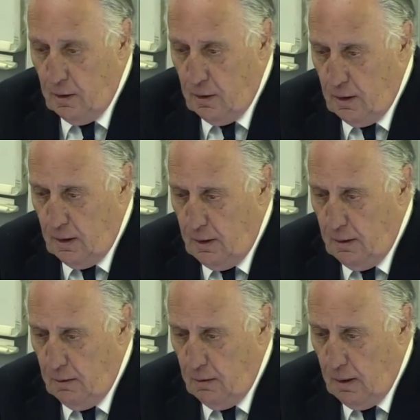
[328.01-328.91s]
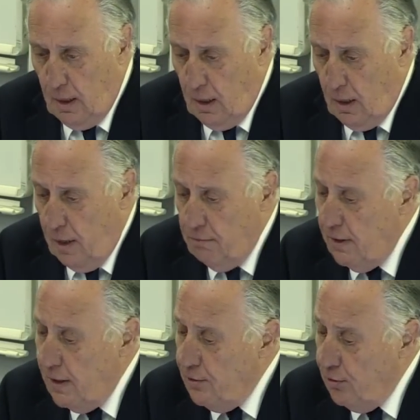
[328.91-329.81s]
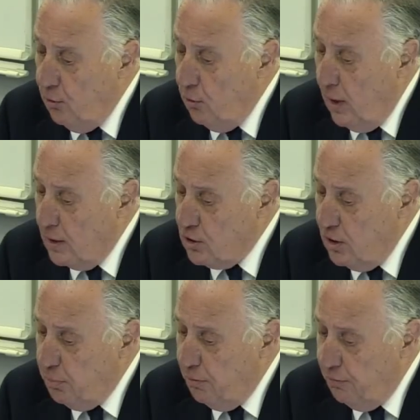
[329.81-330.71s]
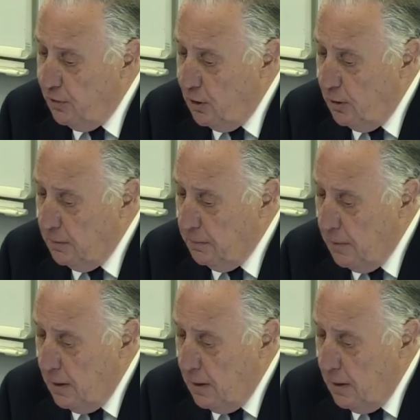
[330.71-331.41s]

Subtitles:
Now, I really do actually prefer